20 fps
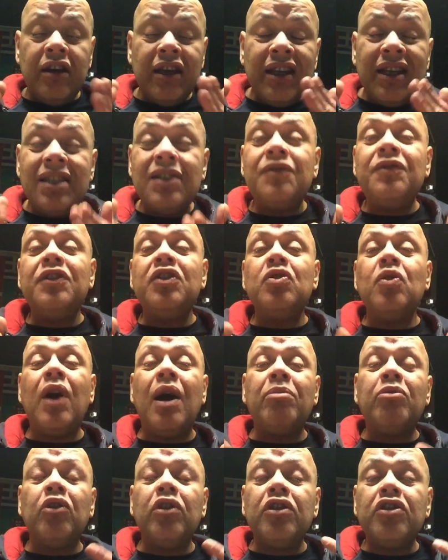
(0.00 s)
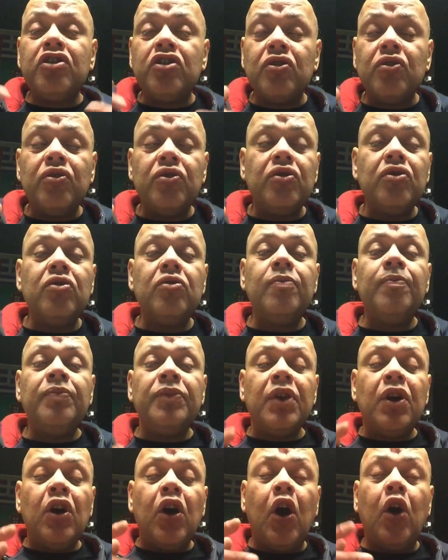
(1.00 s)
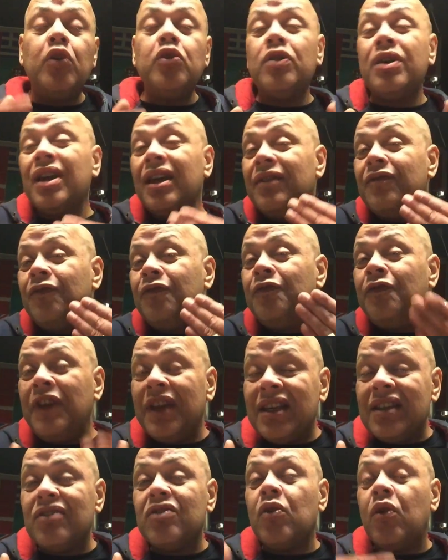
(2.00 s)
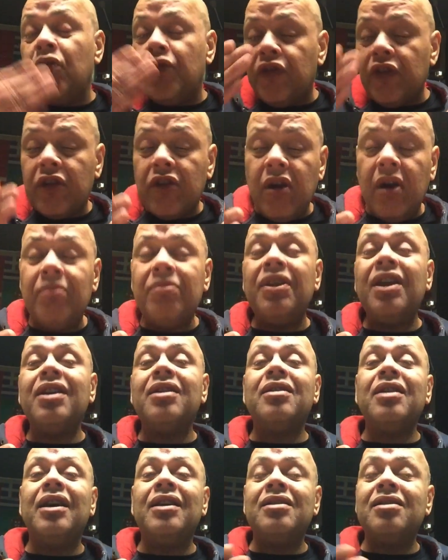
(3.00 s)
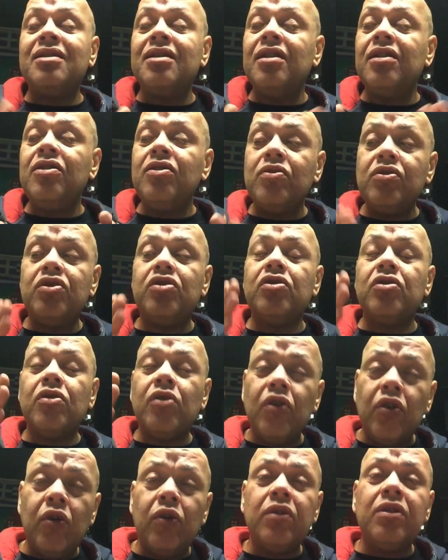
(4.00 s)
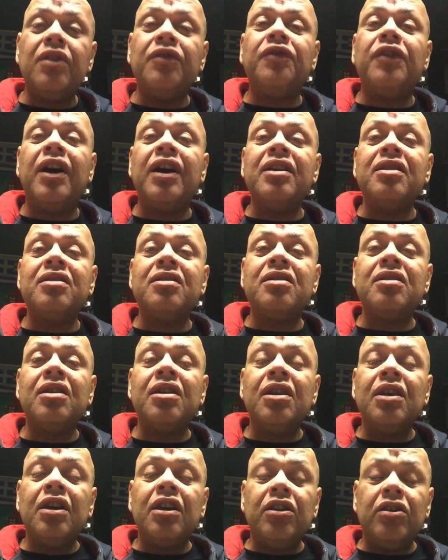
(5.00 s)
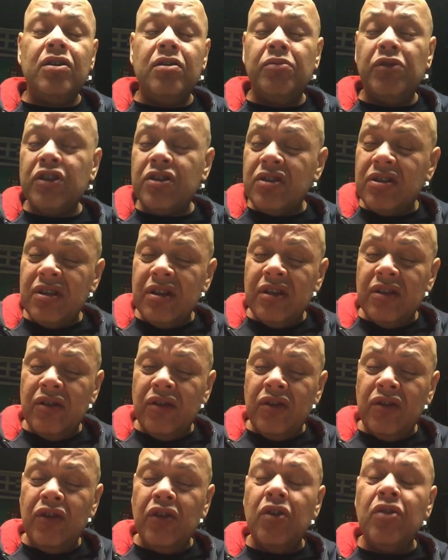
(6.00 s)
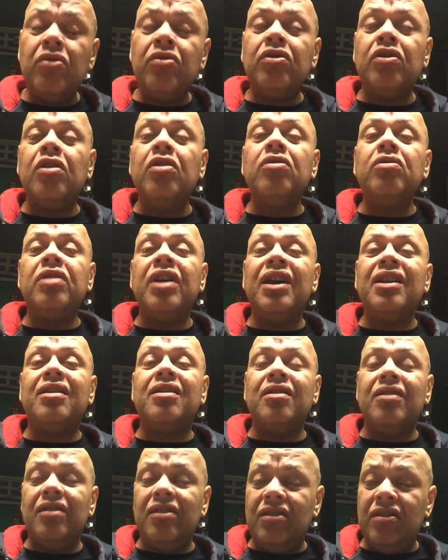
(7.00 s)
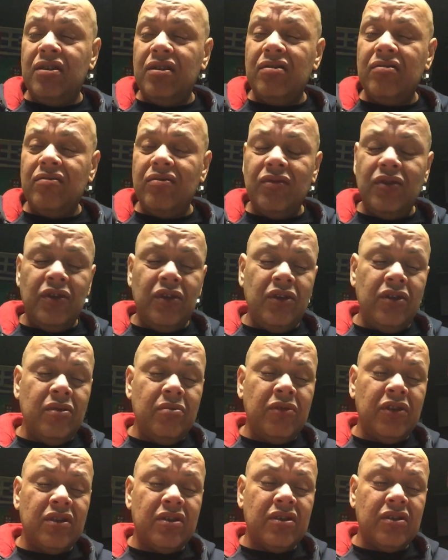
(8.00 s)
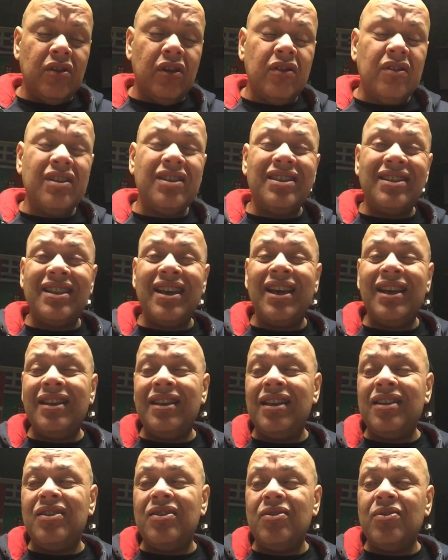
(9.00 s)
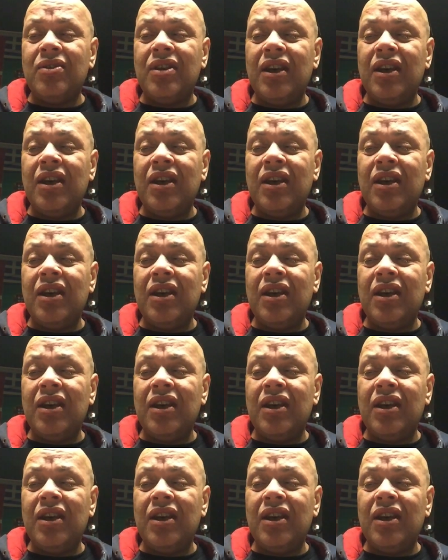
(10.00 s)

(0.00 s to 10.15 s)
in this video I'm gonna show you how you can overcome that and still use your old device. You must know though that you must understand that you